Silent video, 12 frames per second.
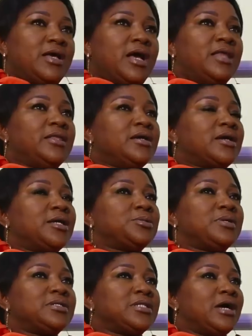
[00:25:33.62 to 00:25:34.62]
And then
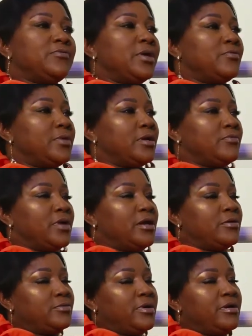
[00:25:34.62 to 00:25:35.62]
casuals now, we're,
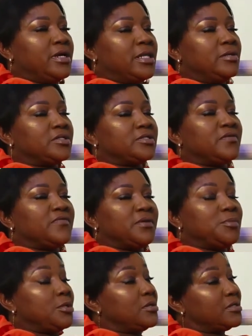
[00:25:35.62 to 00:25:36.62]
we're wearing a lot of
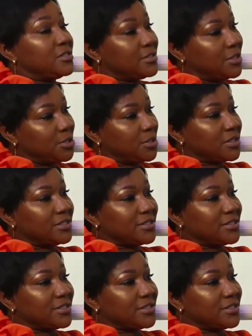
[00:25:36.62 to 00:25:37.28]
um, joggers, jogger